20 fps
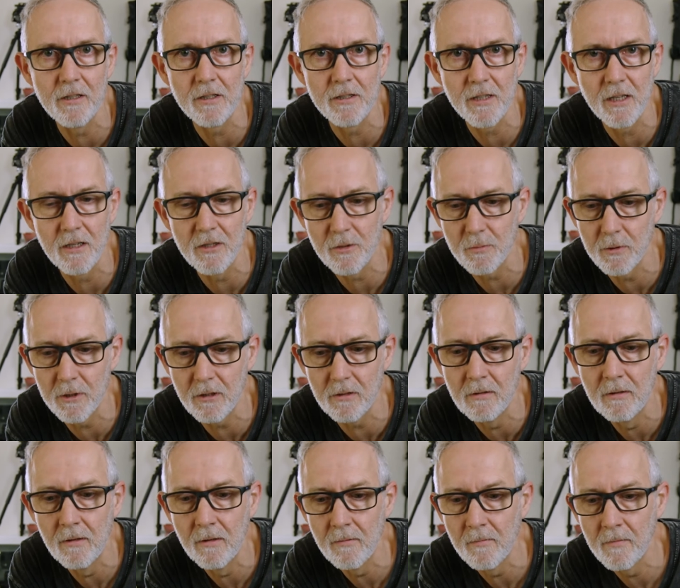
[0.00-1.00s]
like that as well.
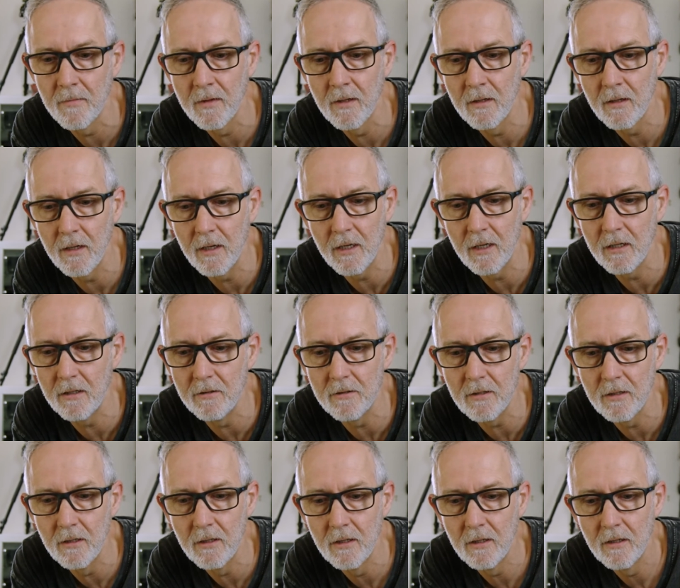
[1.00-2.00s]
And
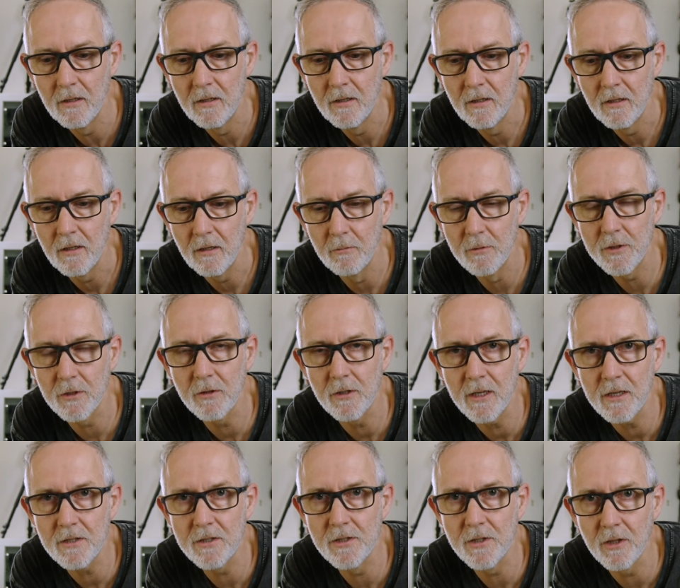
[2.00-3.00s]
it was a good
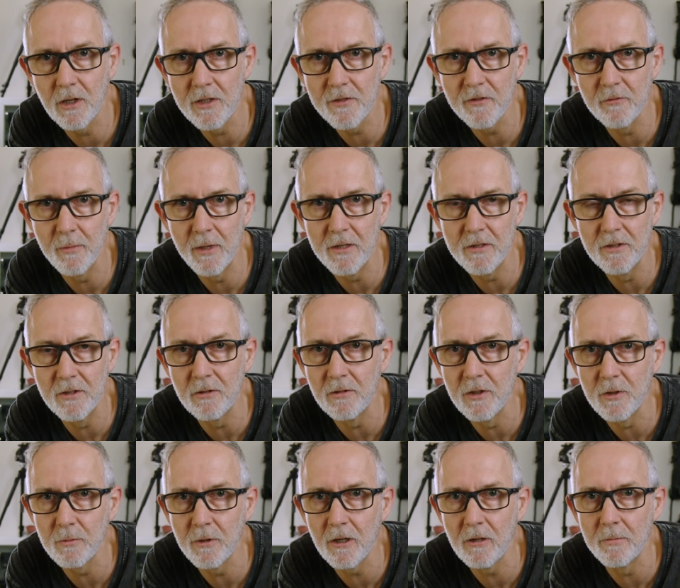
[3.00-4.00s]
exercise for me to do
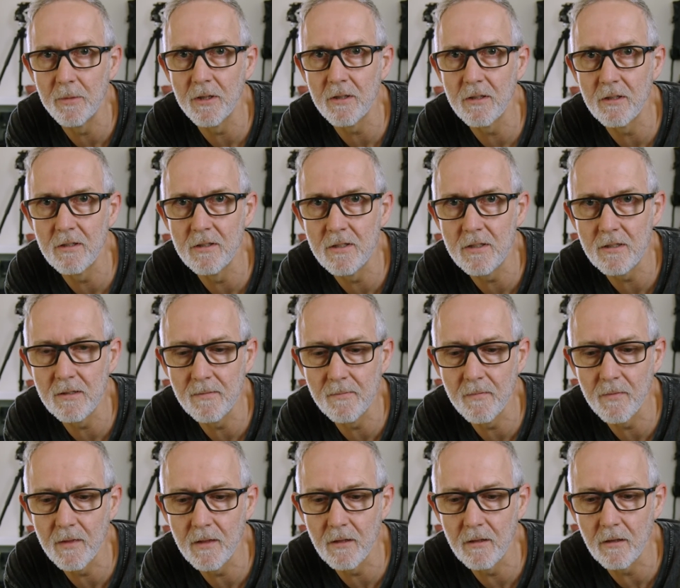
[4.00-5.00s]
as well, because
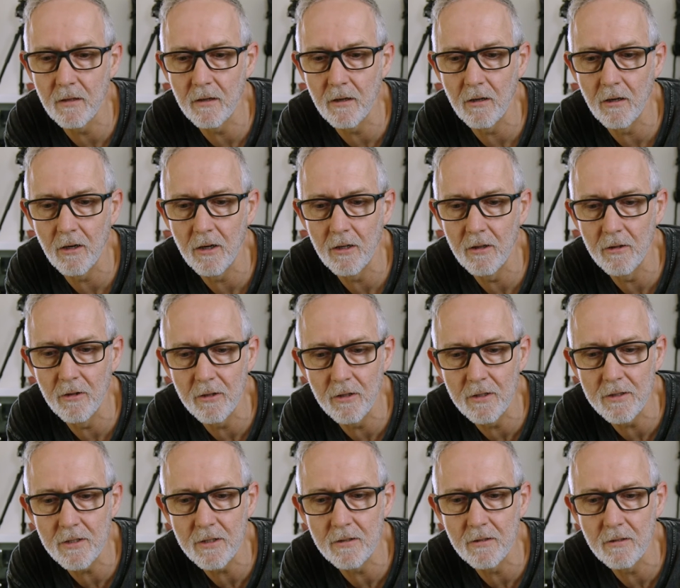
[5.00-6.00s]
I
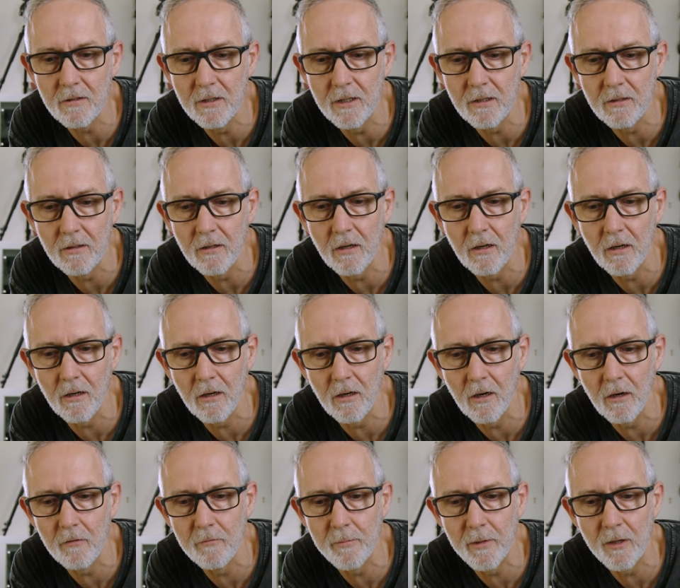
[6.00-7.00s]
learnt,
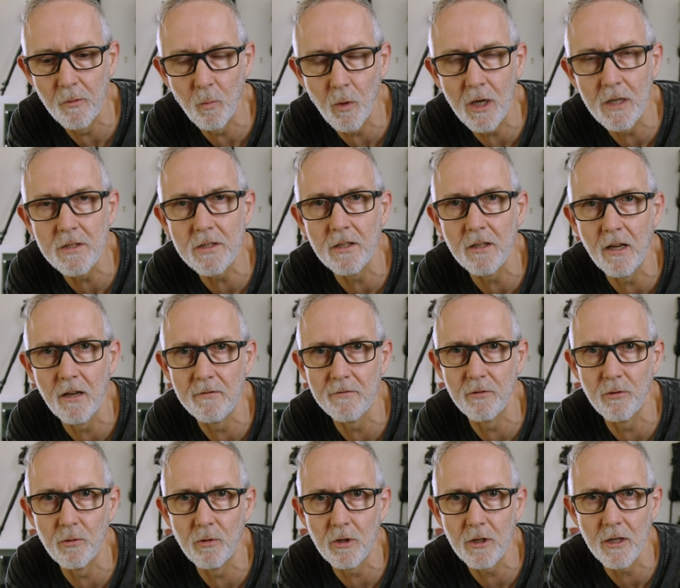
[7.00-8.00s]
I've been wanting a
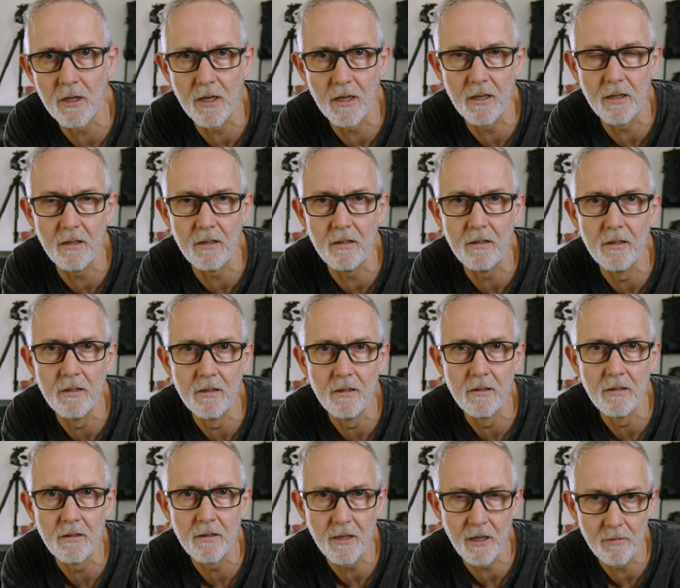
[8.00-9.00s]
4K
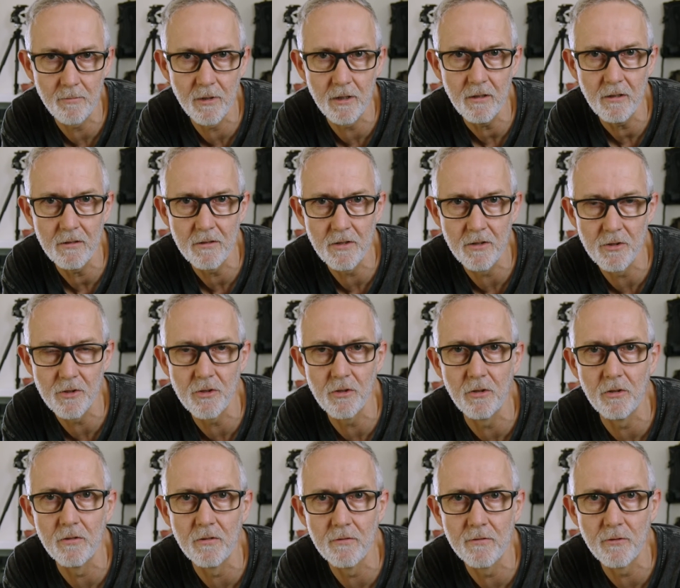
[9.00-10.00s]
camera to
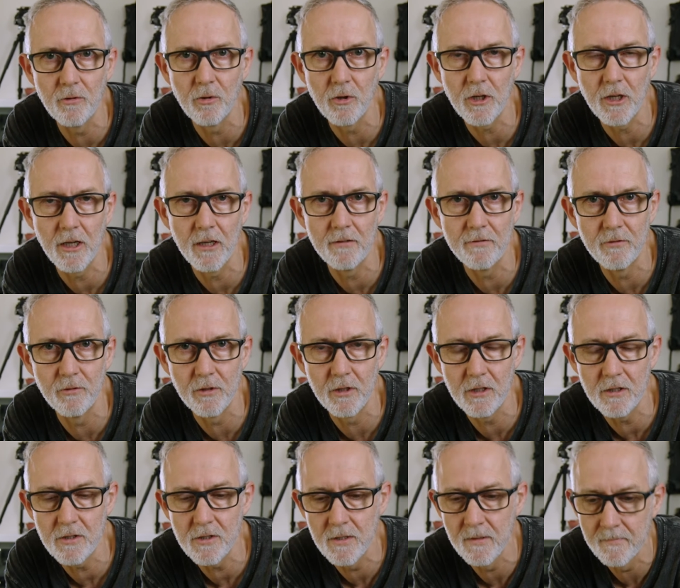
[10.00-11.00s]
shoot 4K
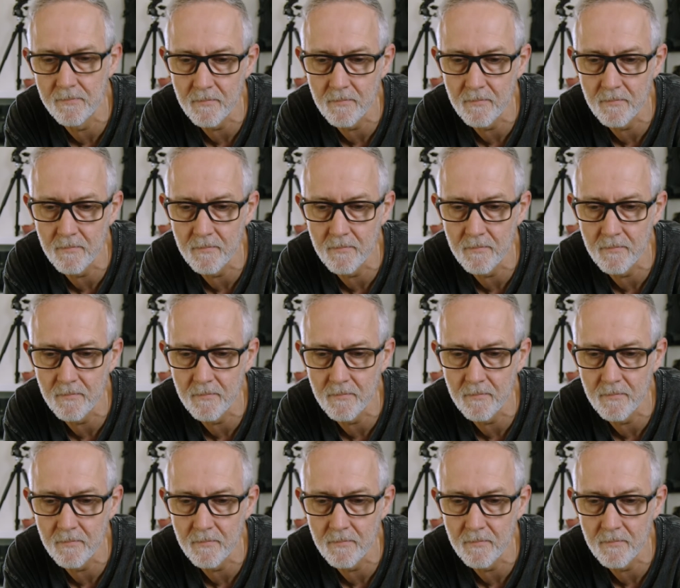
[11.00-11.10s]
footage,